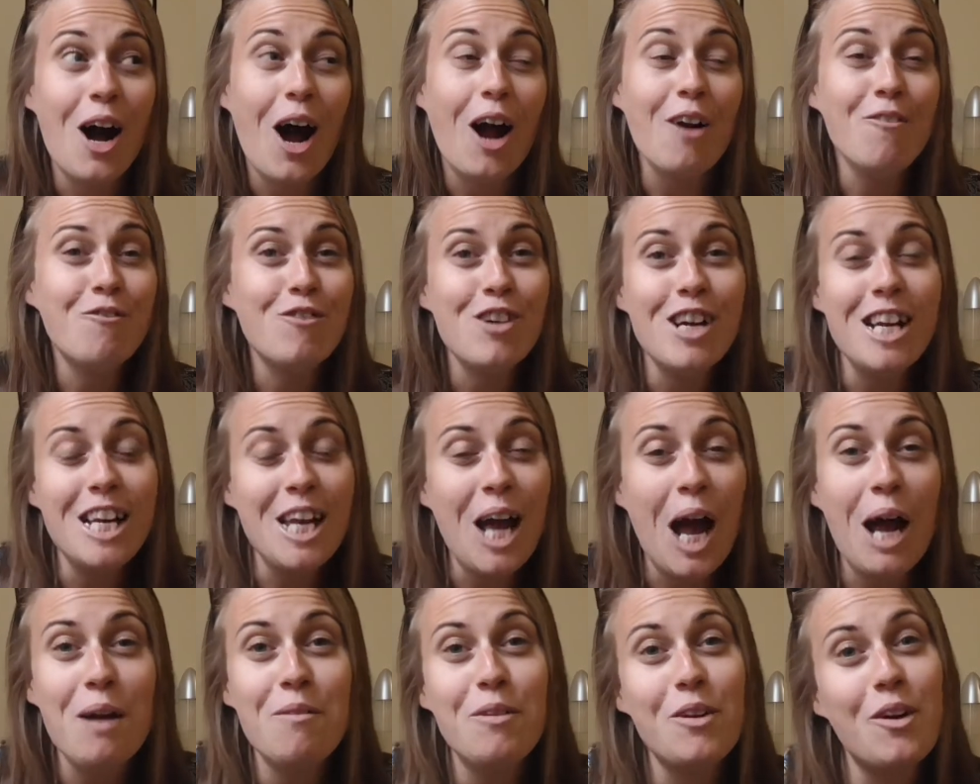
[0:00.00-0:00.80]
I
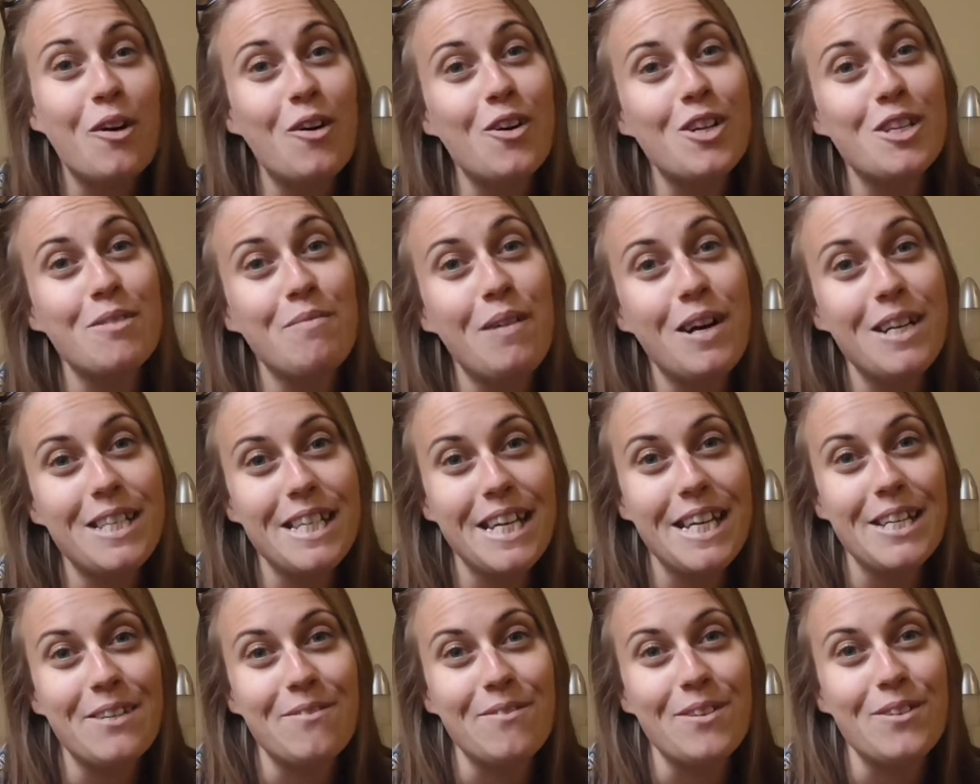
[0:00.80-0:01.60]
really hope you got some
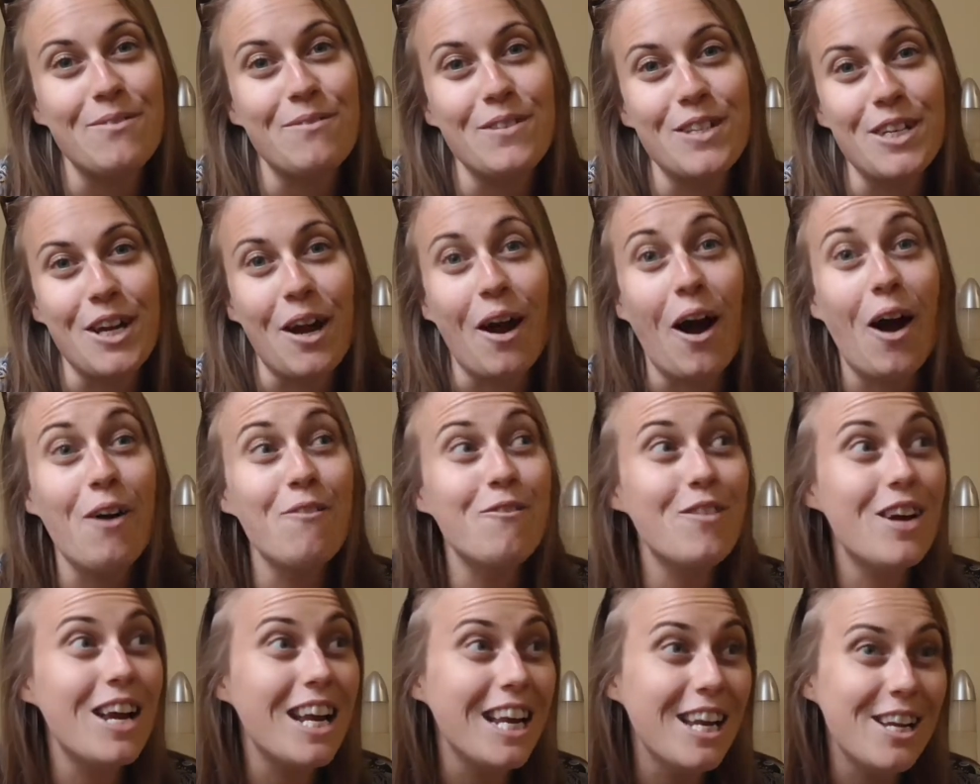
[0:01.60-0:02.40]
ideas in this video. I
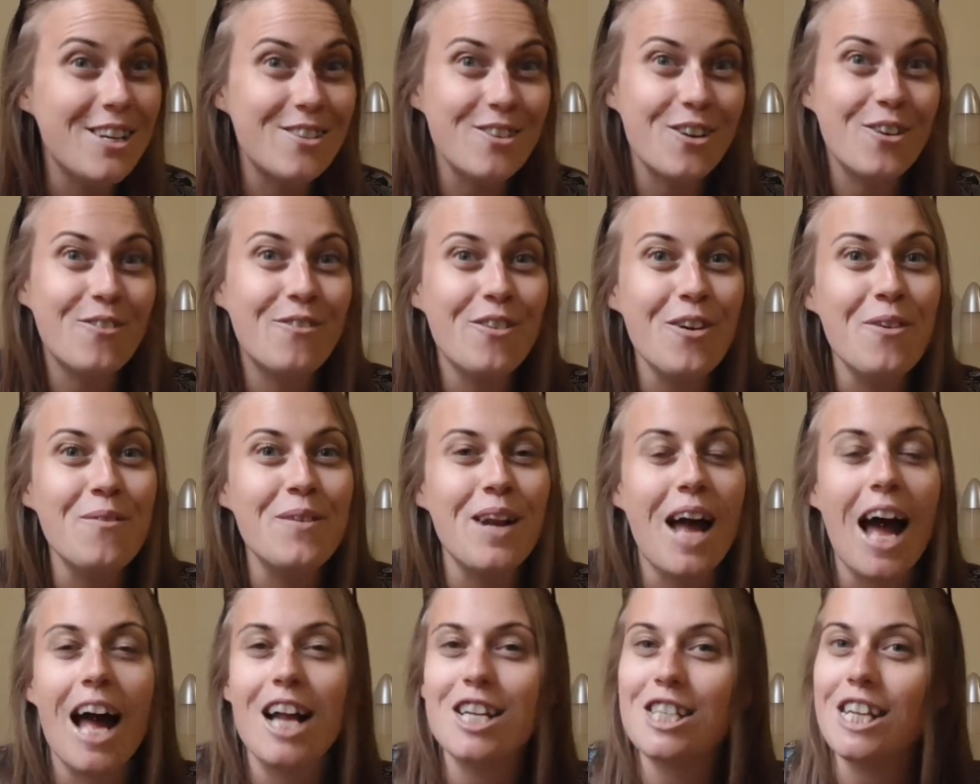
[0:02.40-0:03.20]
really enjoyed
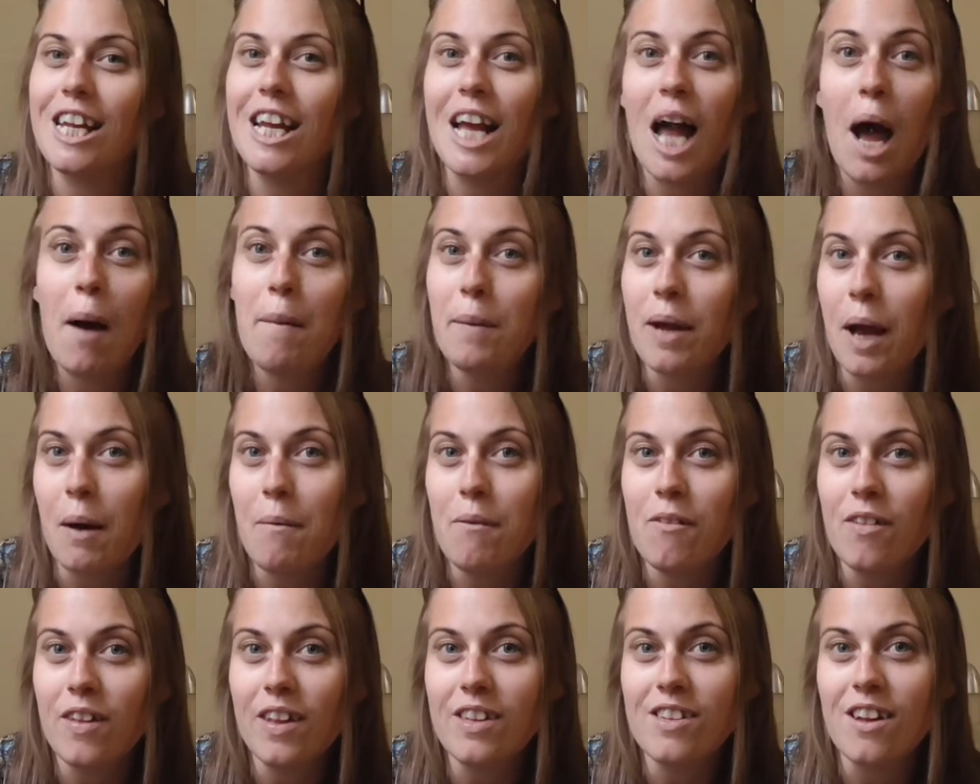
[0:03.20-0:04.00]
filming it actually and coming up
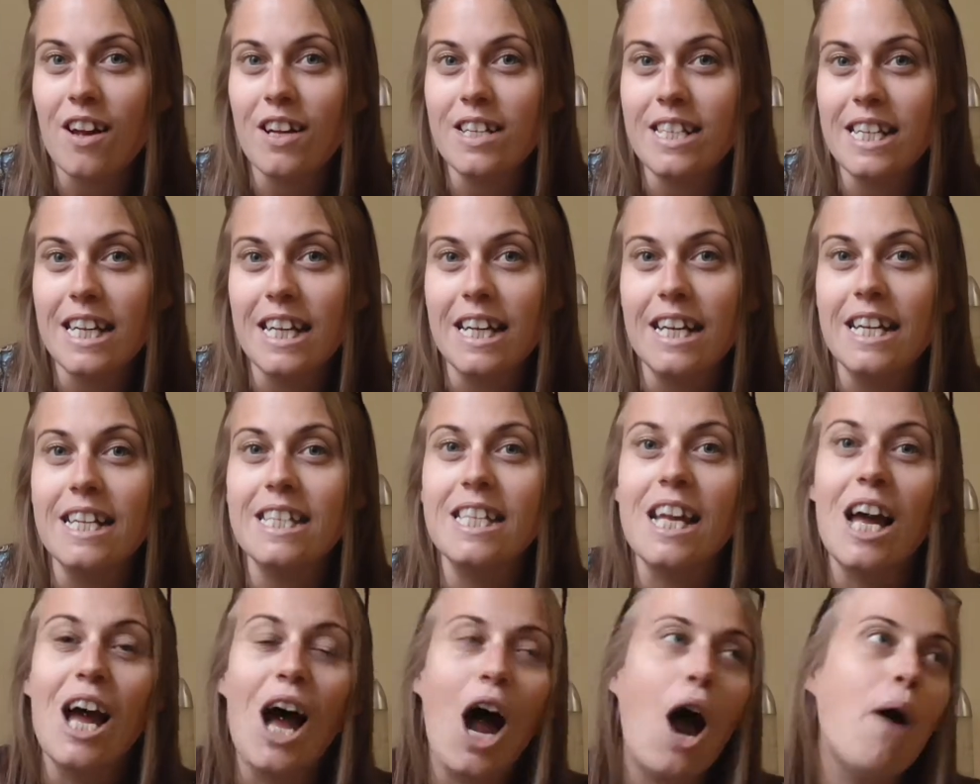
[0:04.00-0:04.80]
with these ideas.